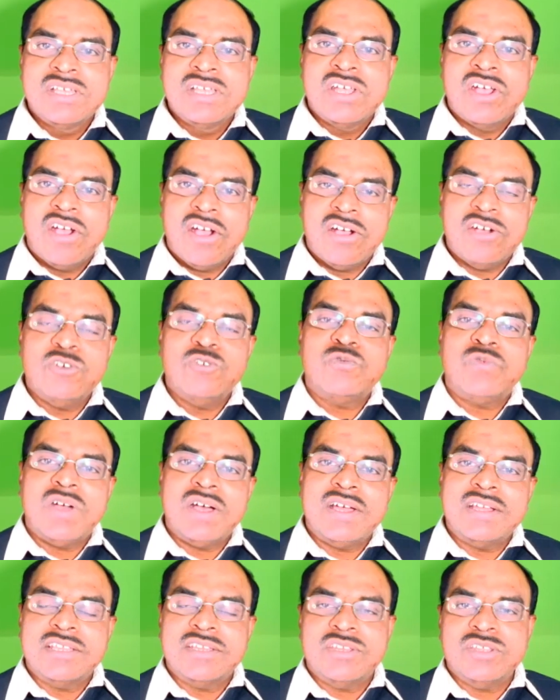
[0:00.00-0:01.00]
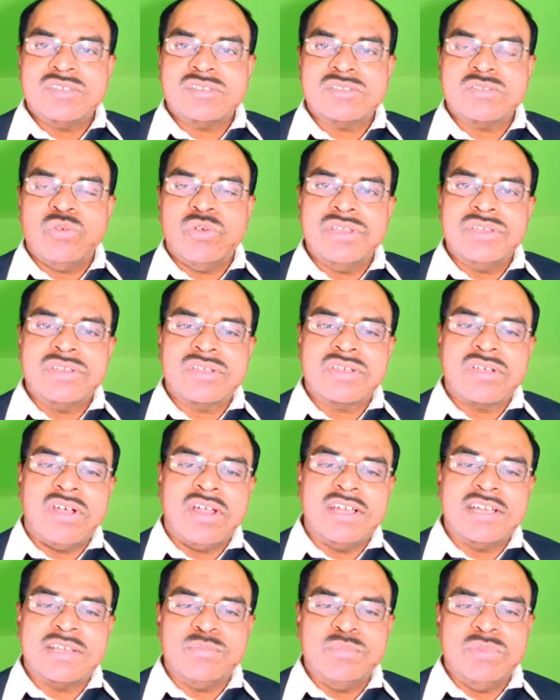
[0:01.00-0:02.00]
how far it is going to
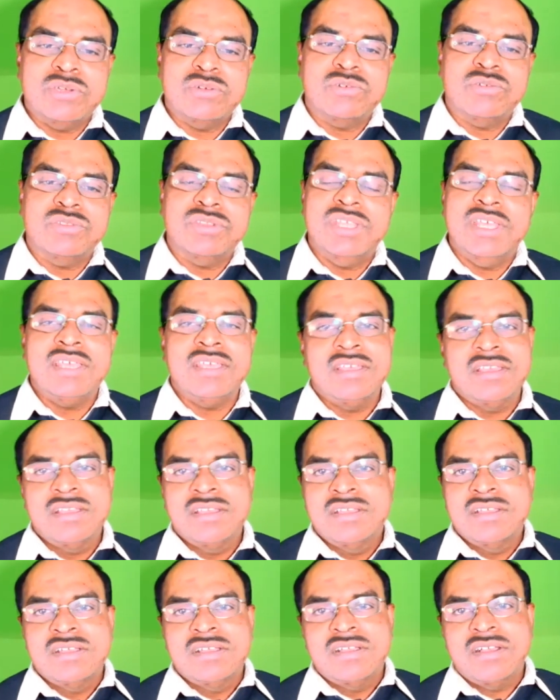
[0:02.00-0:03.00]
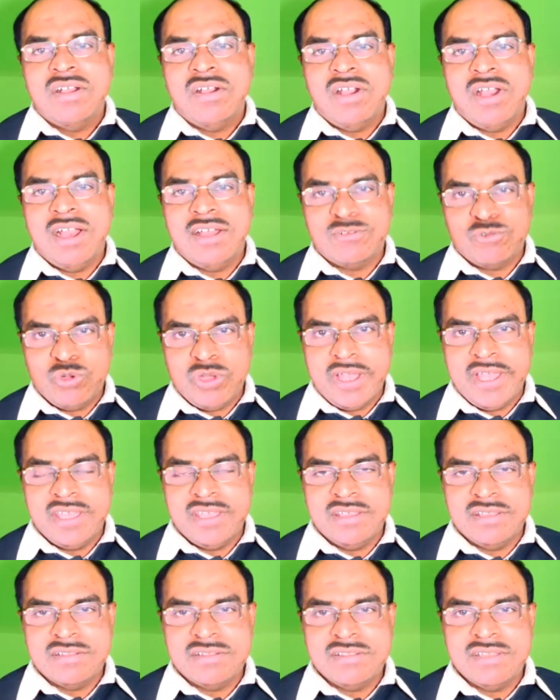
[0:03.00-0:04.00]
contribute to the
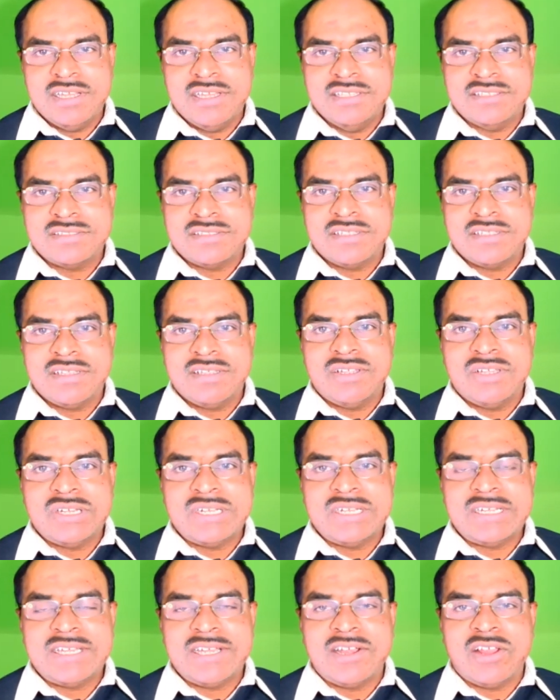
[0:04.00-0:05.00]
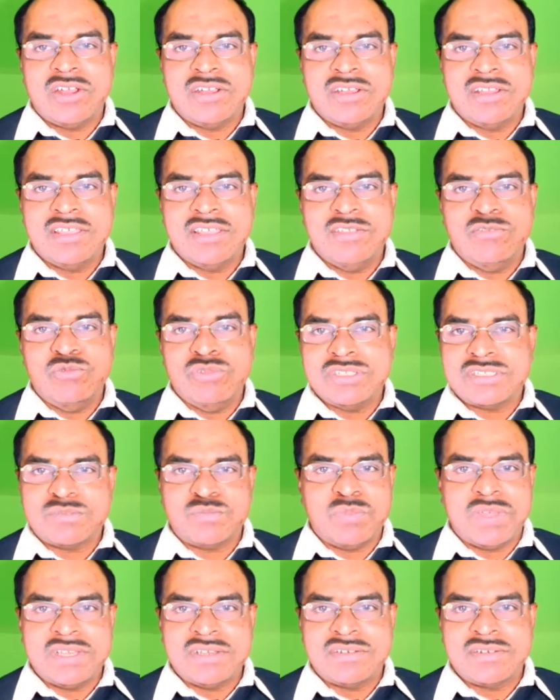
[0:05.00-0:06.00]
ROI, that is return on
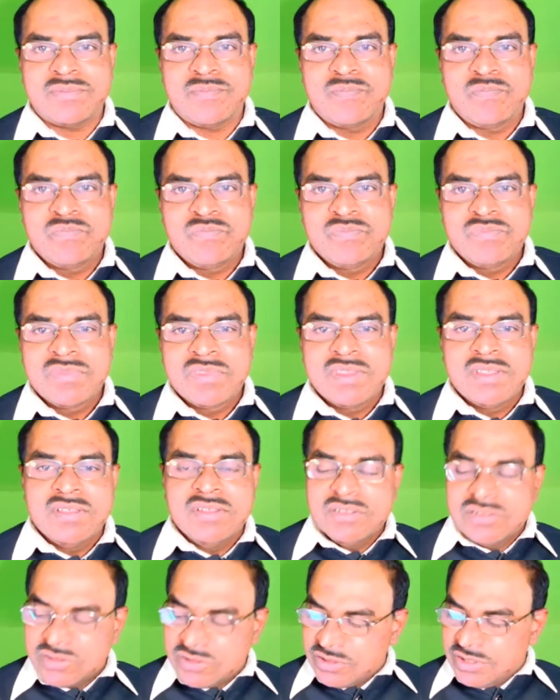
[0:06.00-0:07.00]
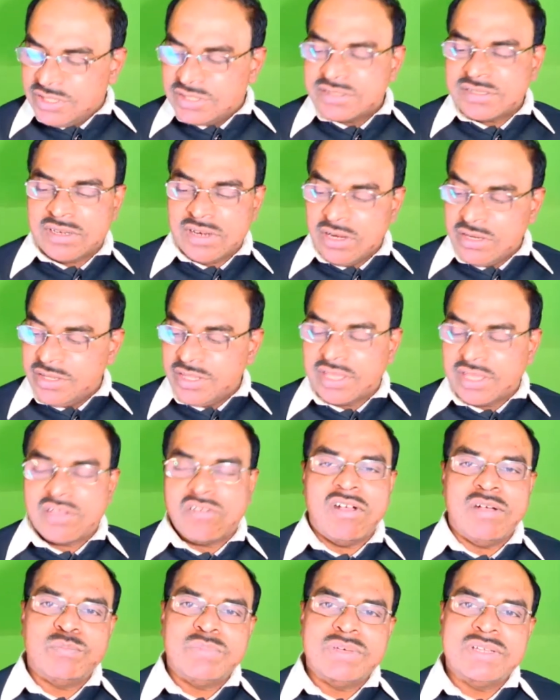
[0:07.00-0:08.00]
investment. So these are all the
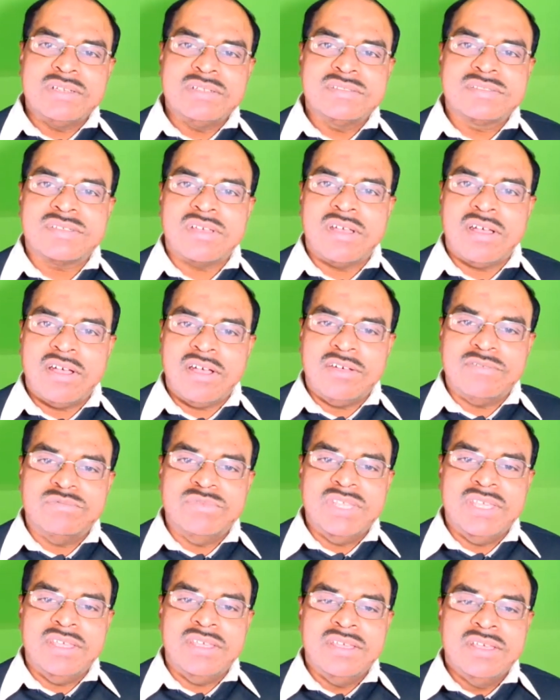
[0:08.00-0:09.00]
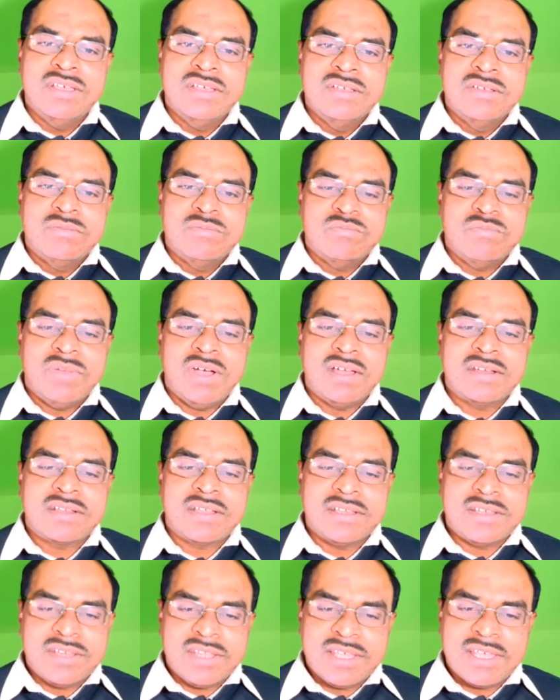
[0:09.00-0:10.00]
components of the
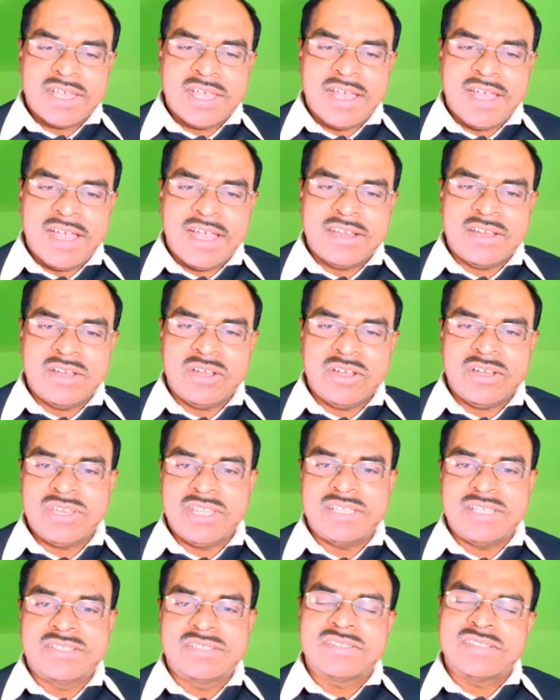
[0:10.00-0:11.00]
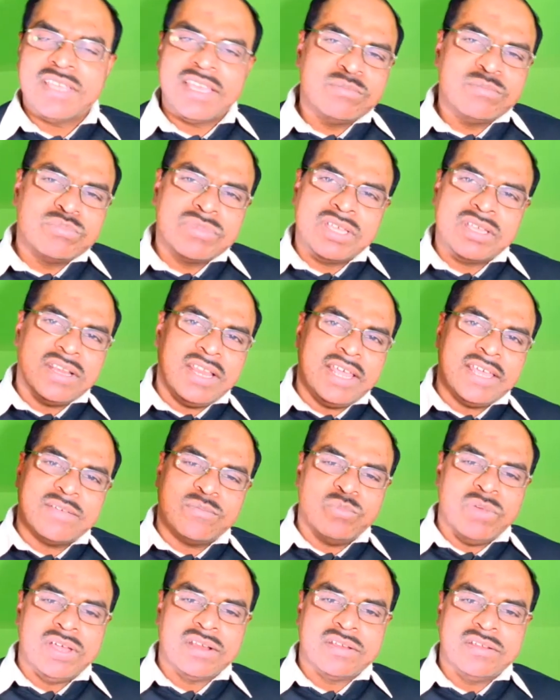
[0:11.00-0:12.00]
marketing analytics. Same thing like
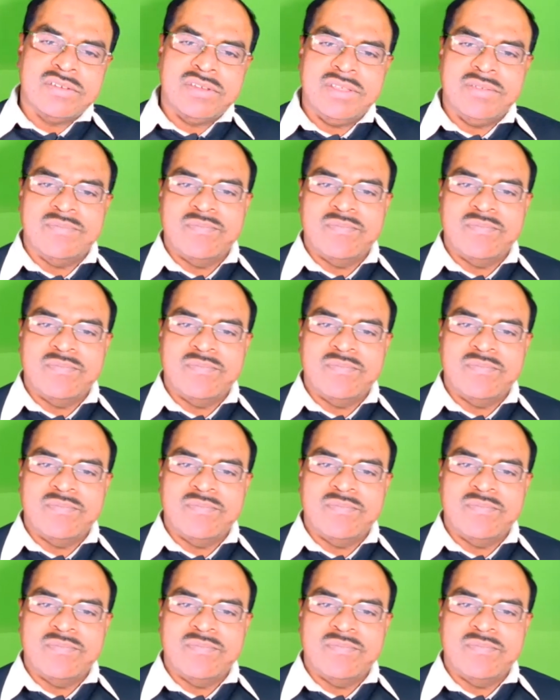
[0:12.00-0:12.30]
marketing.